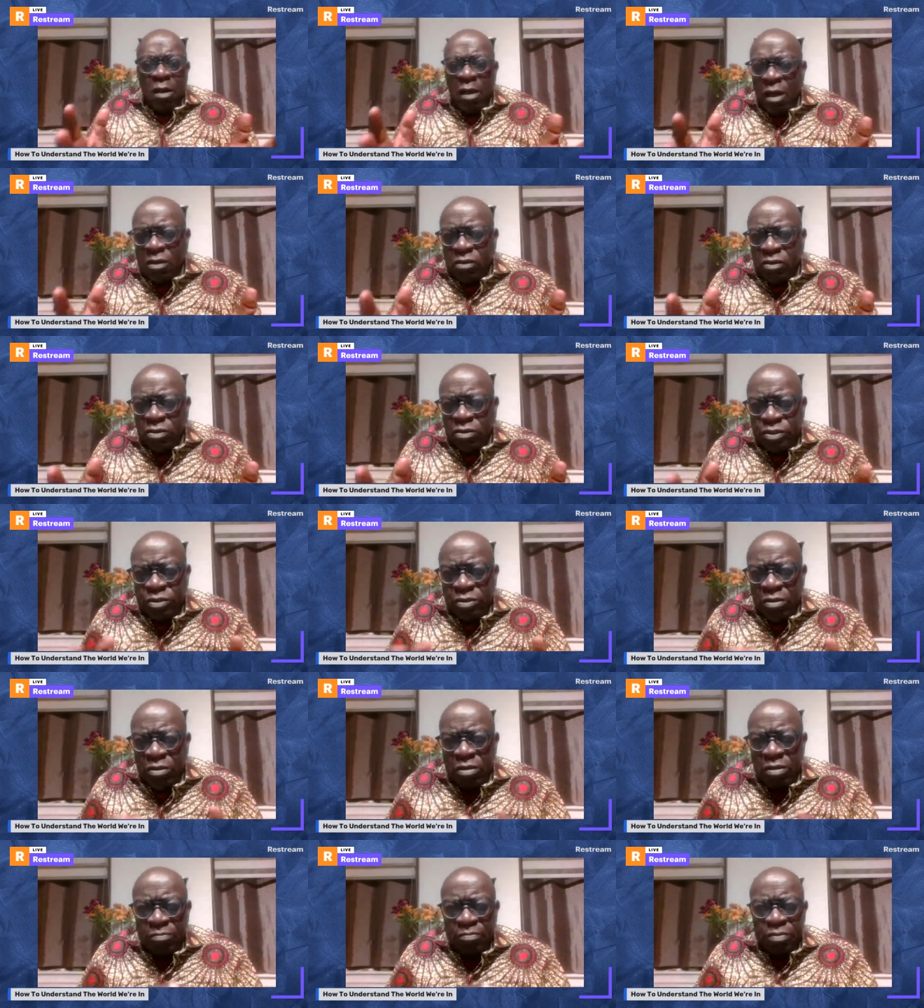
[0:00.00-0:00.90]
Across
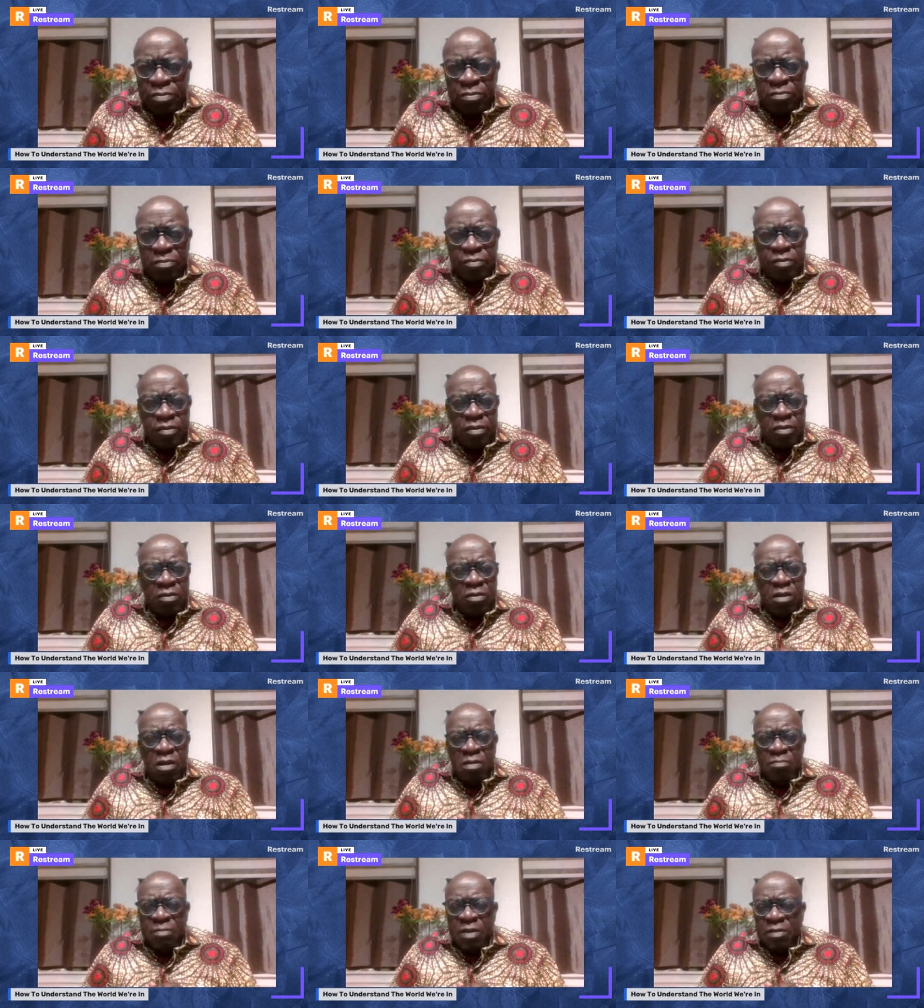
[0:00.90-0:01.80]
Europe, there
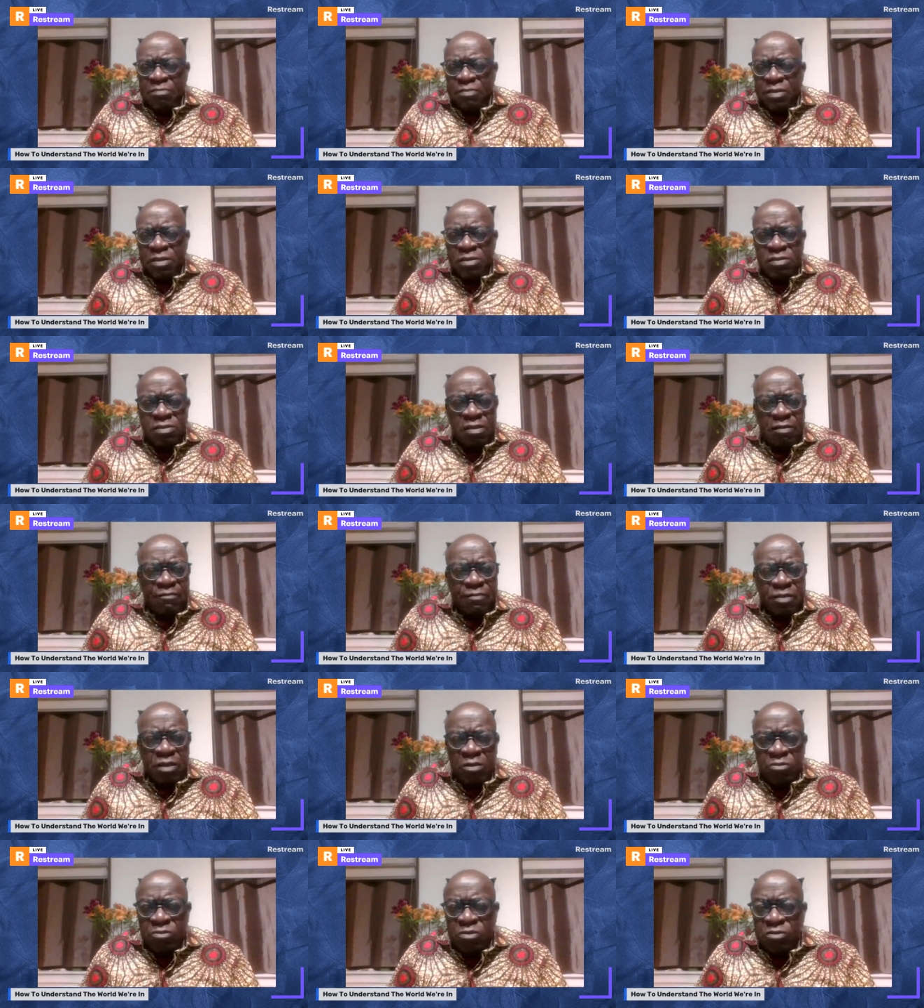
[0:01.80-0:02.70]
are maybe
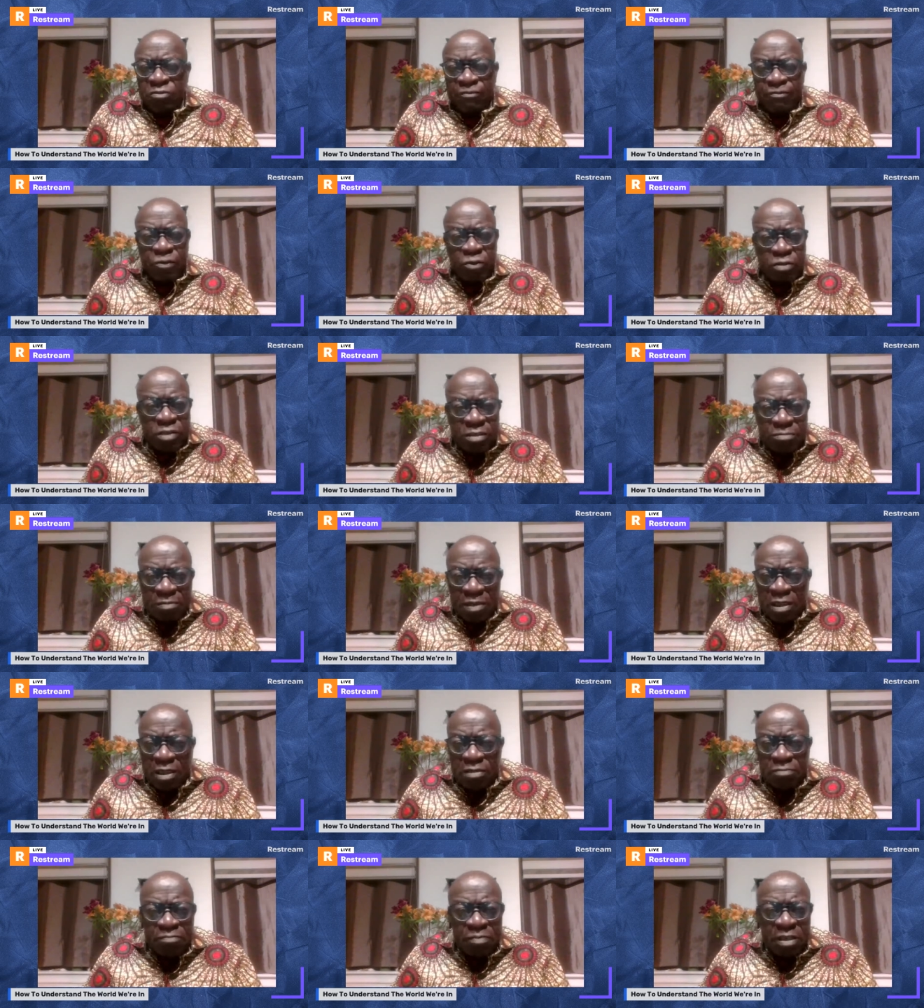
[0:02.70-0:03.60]
740
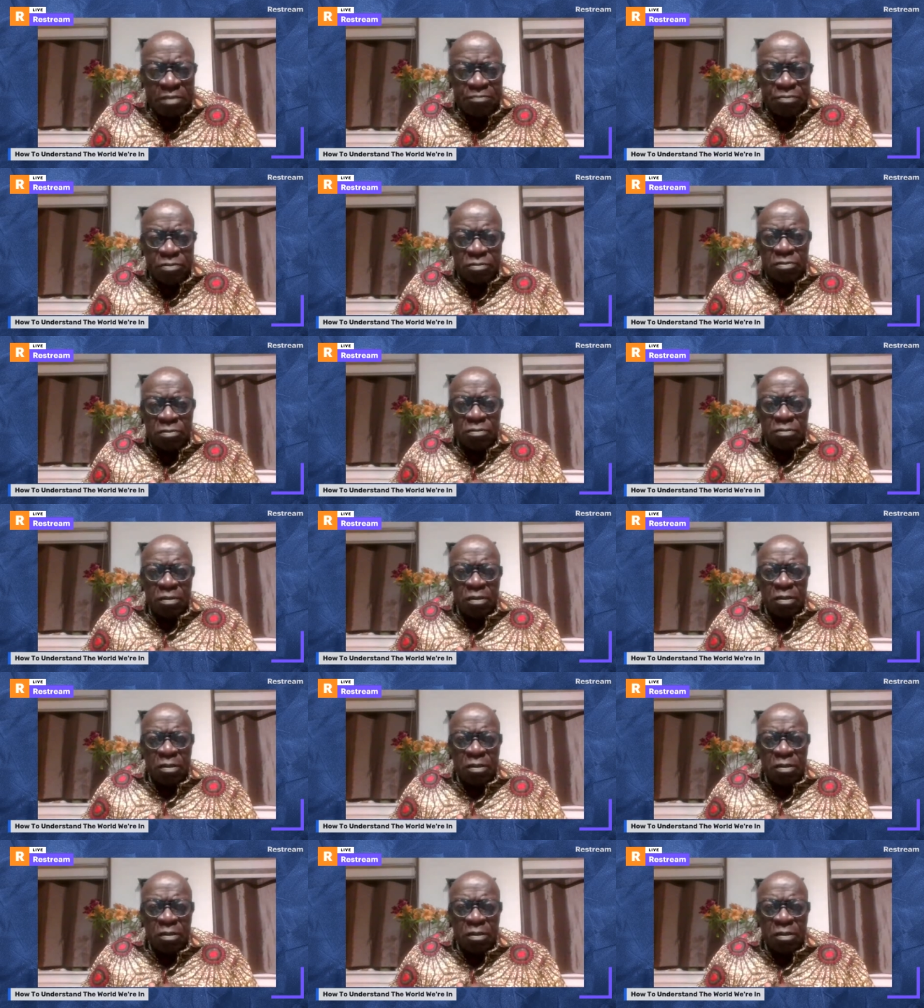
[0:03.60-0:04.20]
million people.